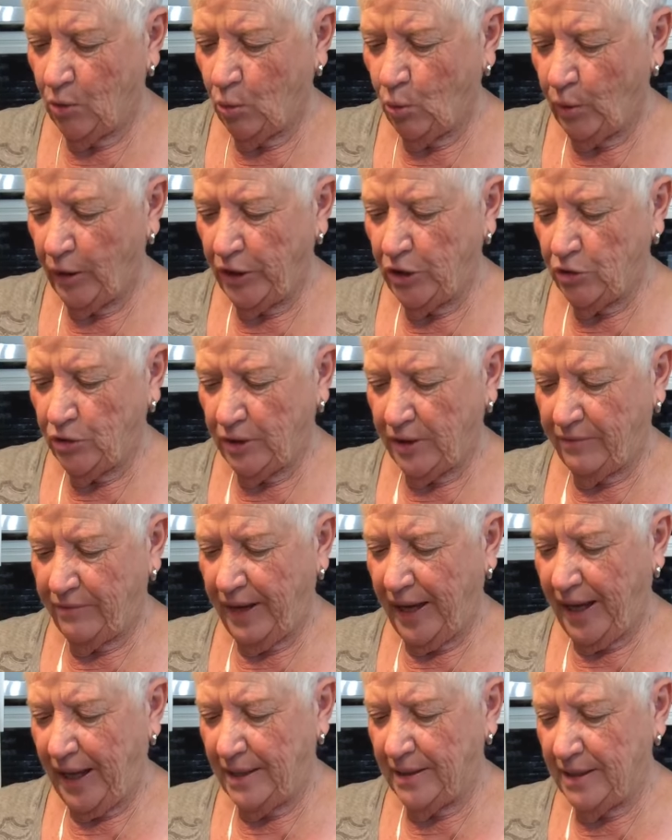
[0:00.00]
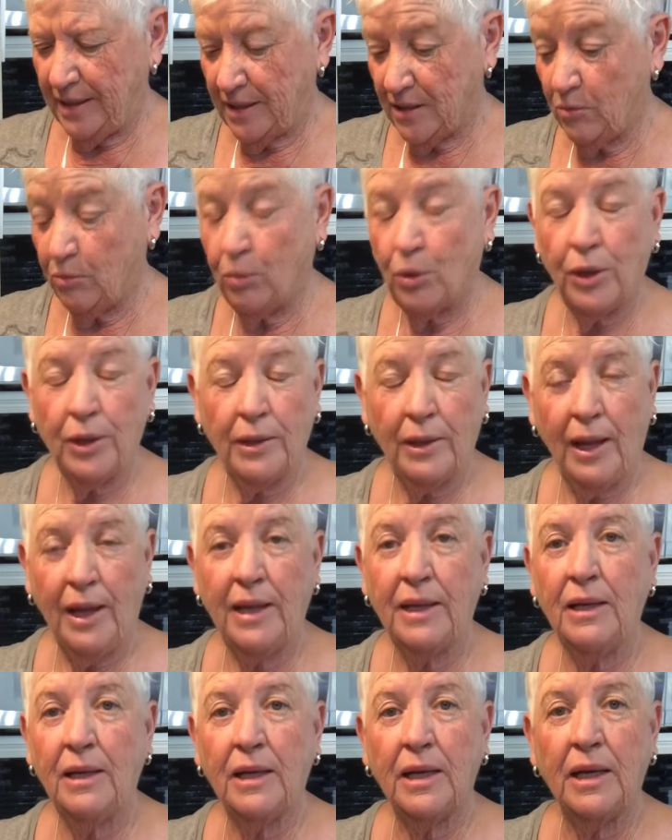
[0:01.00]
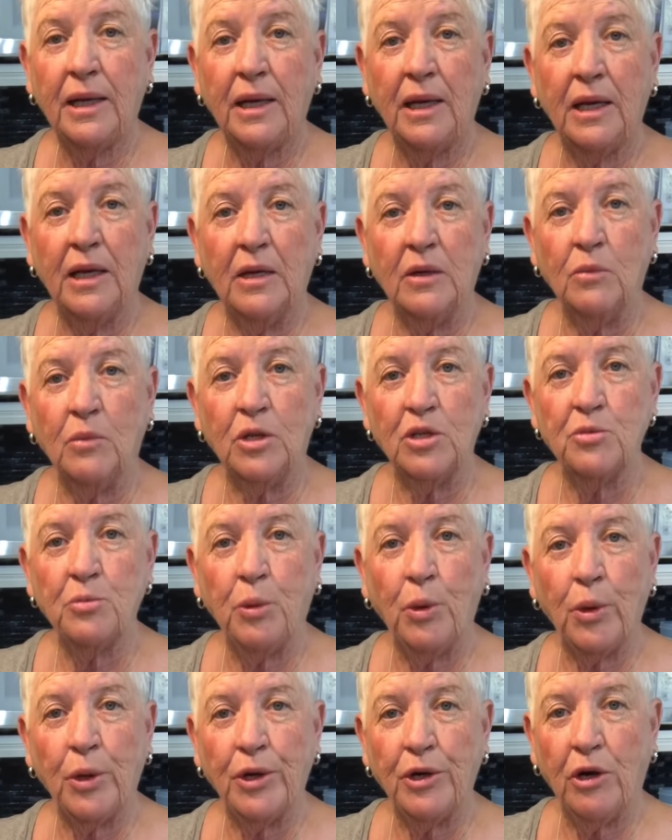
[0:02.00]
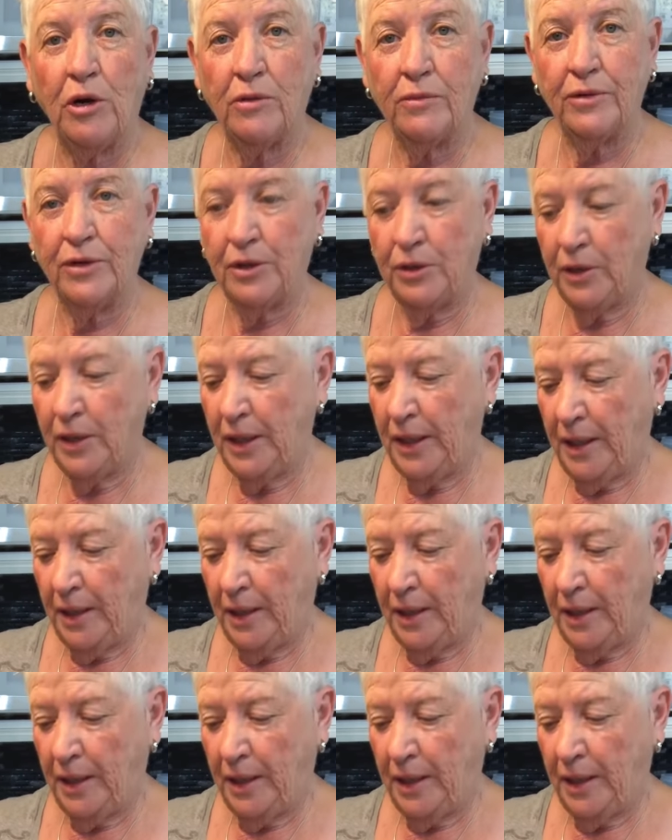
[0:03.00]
We could have had this, more likely it was poured over